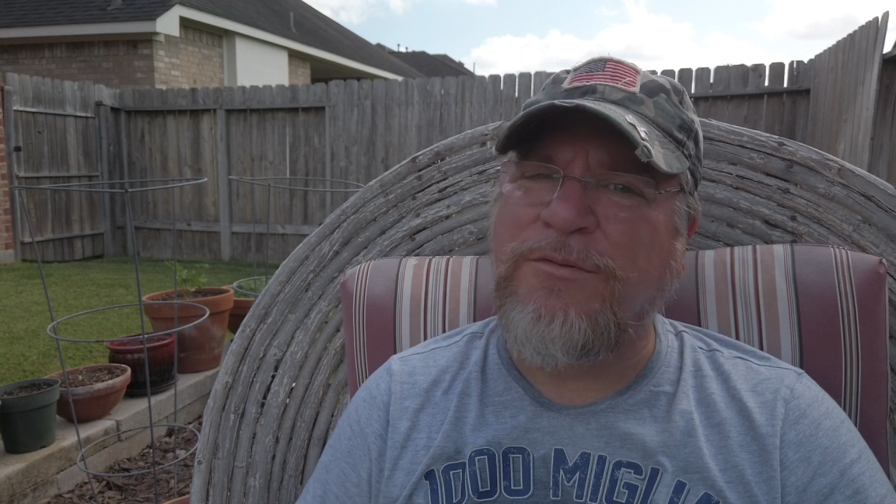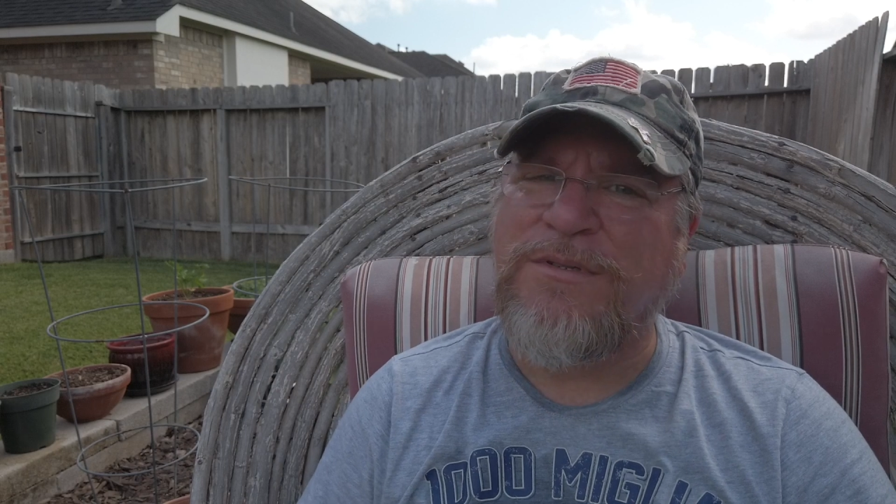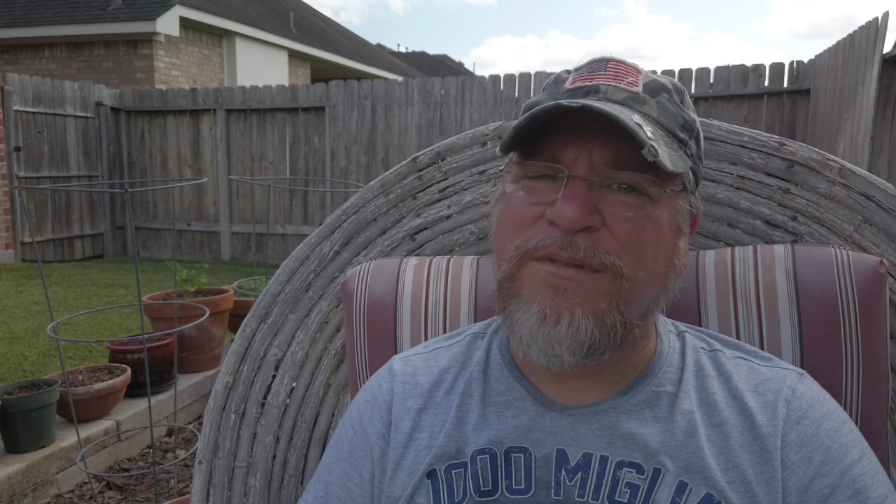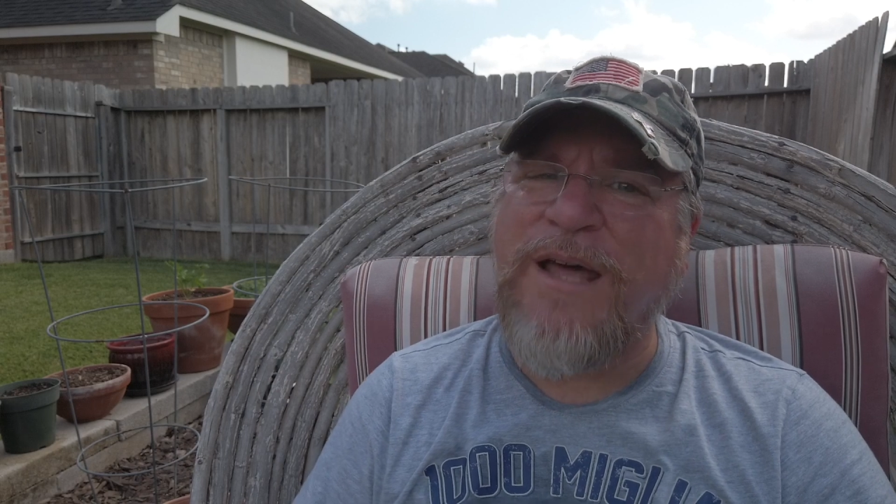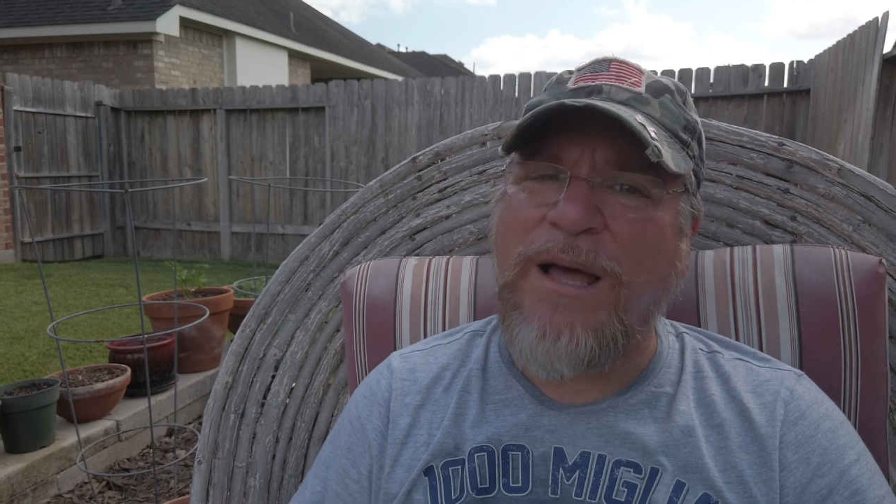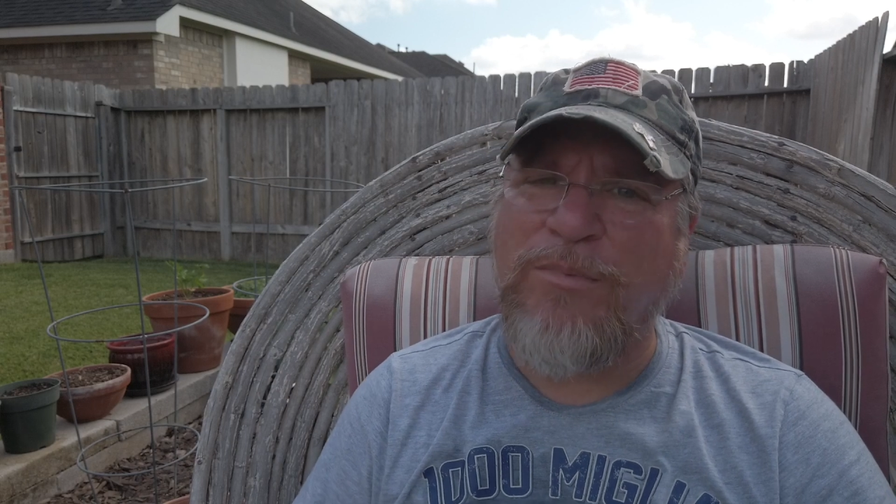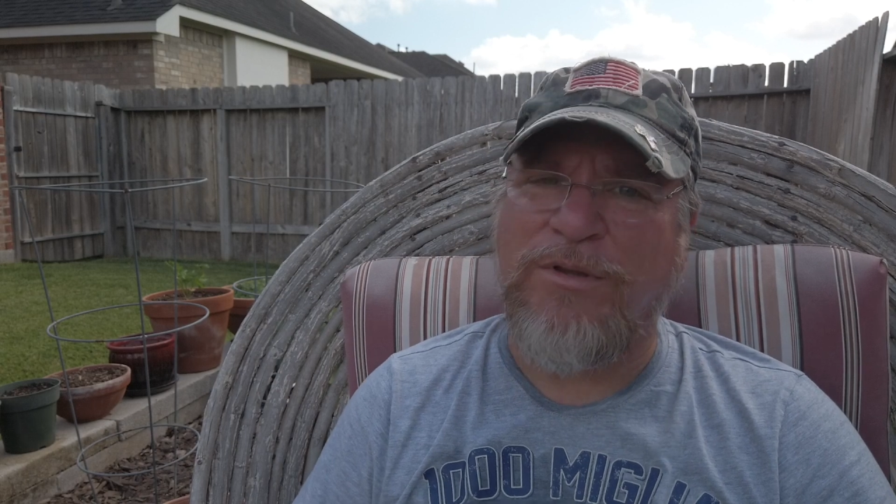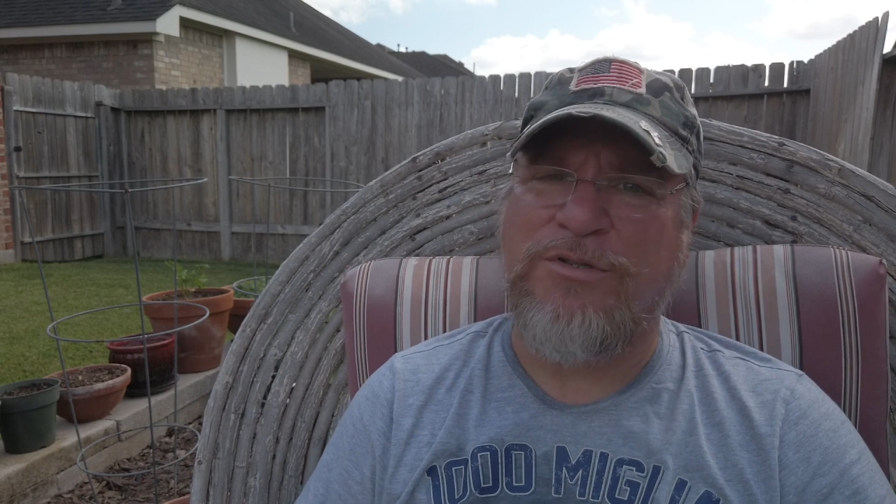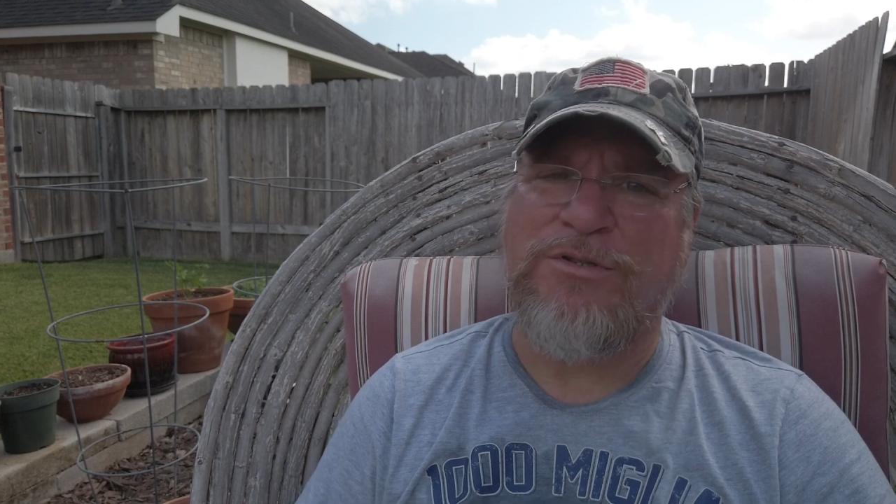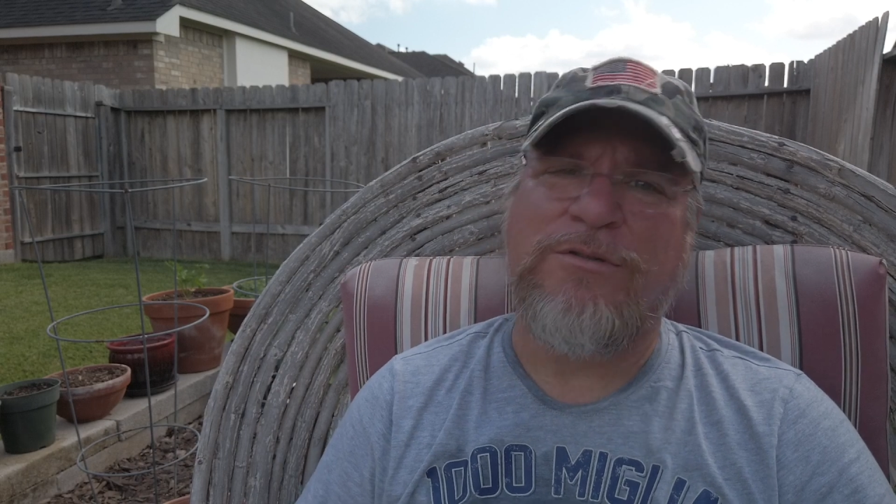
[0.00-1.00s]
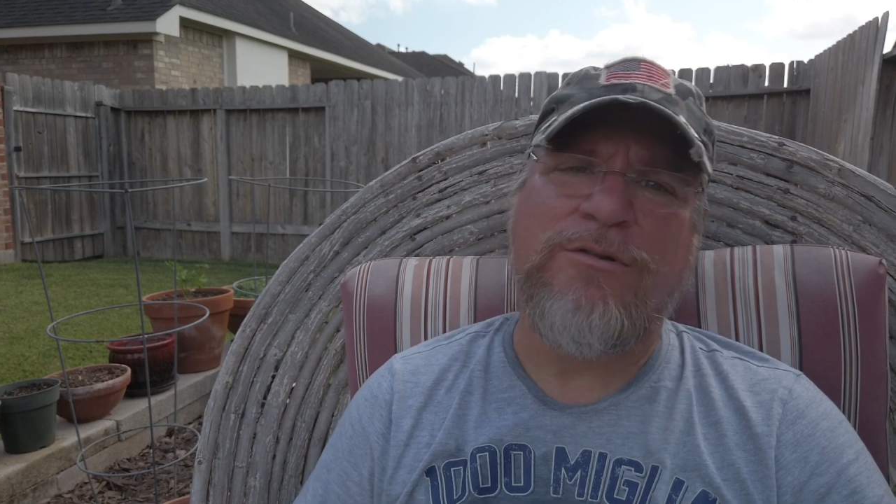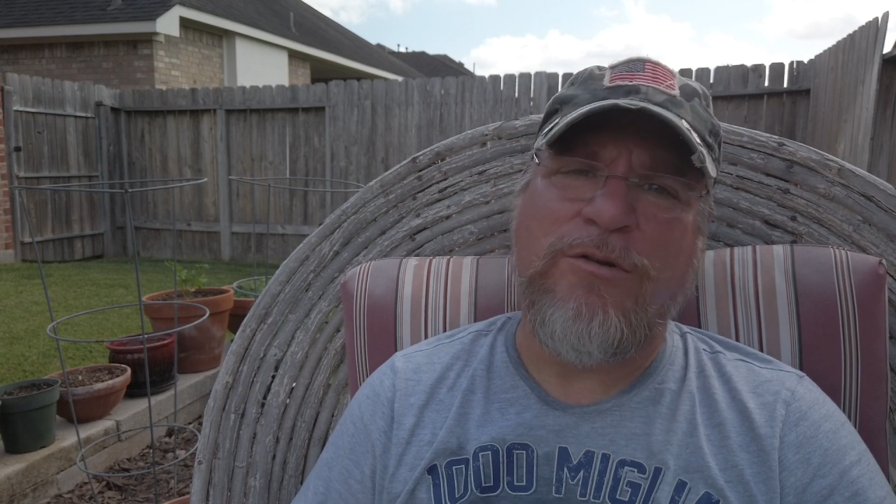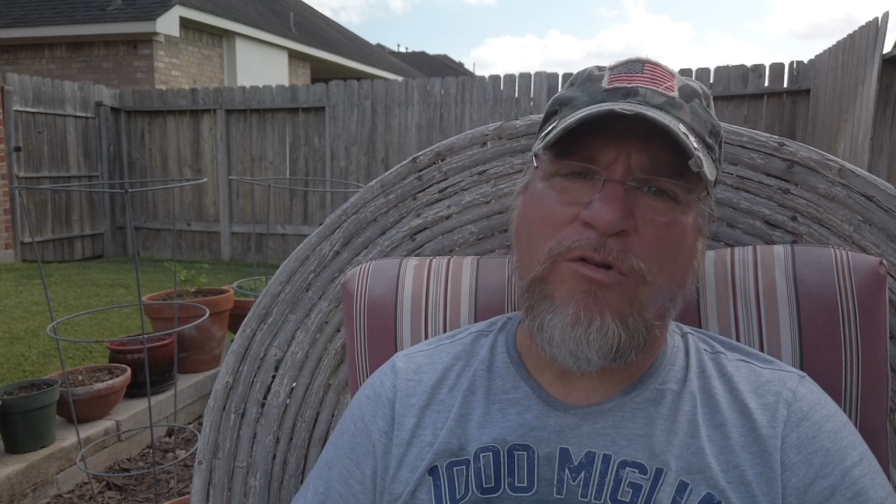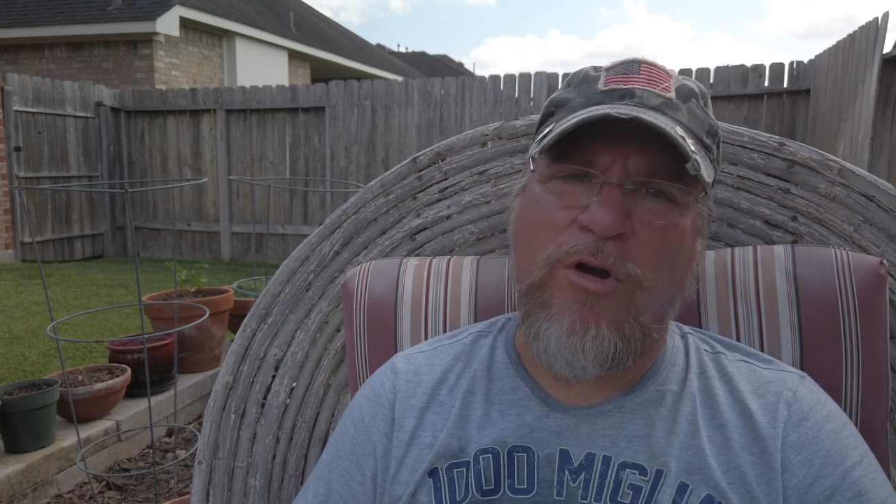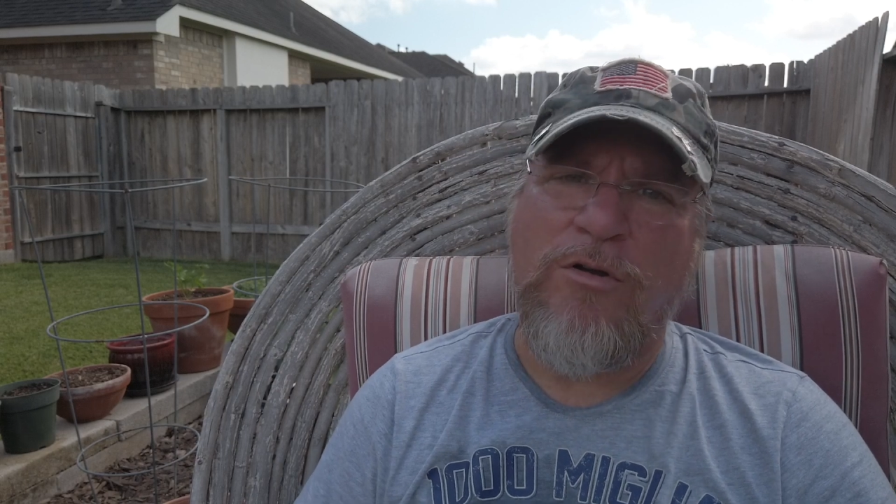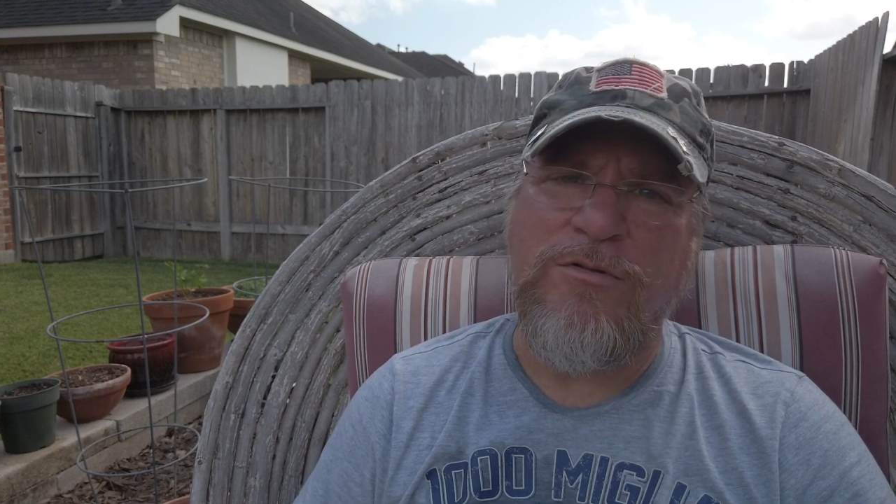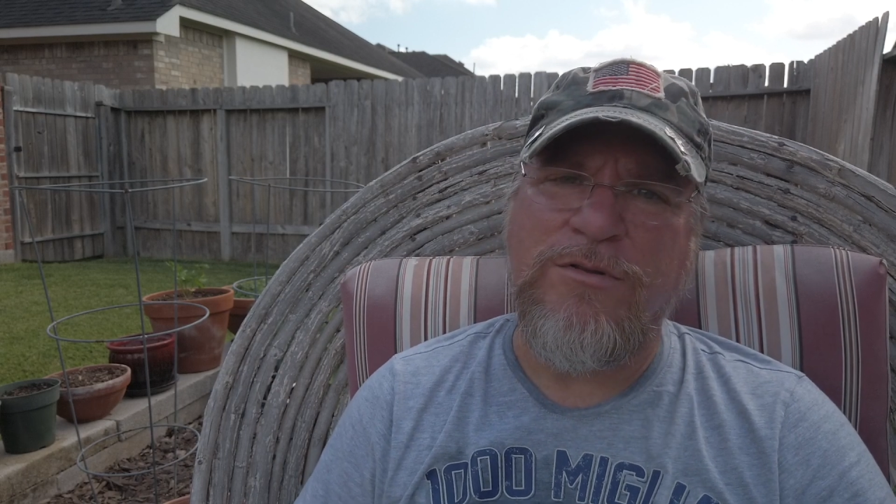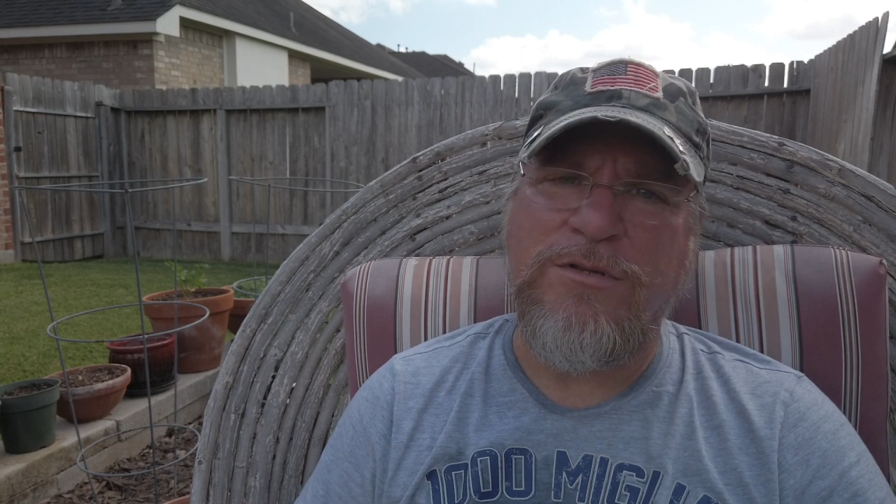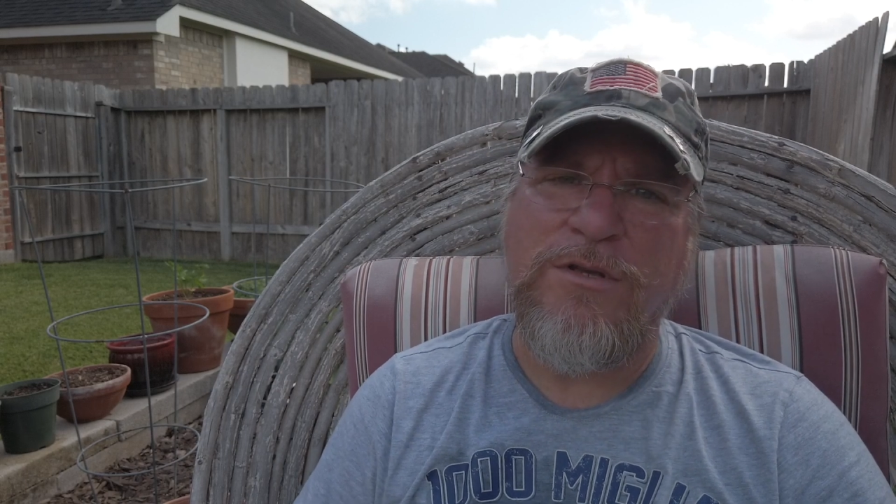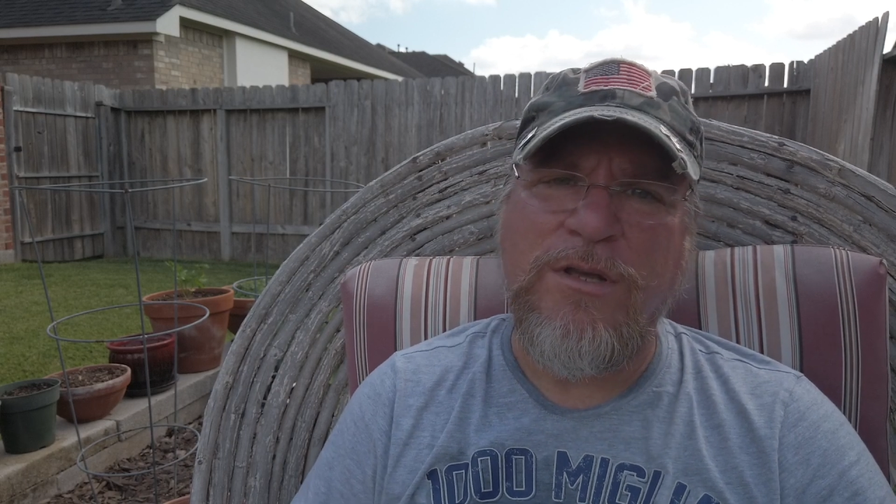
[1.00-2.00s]
establish your
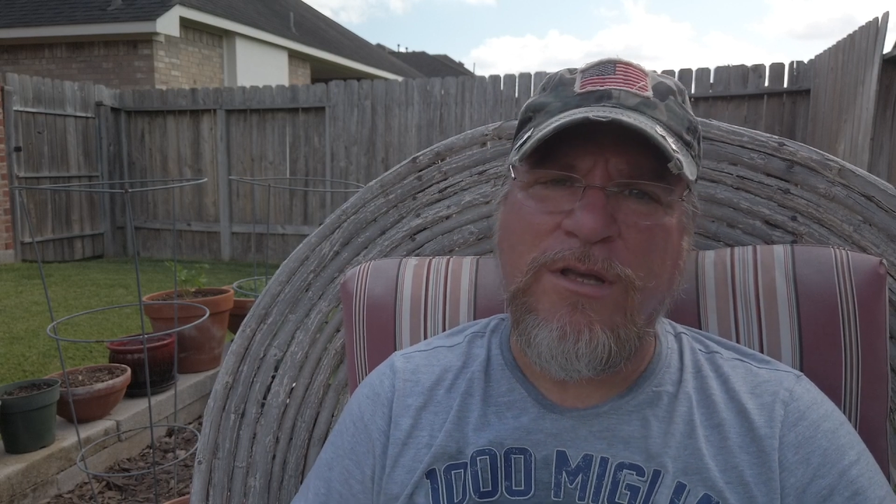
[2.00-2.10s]
gardens,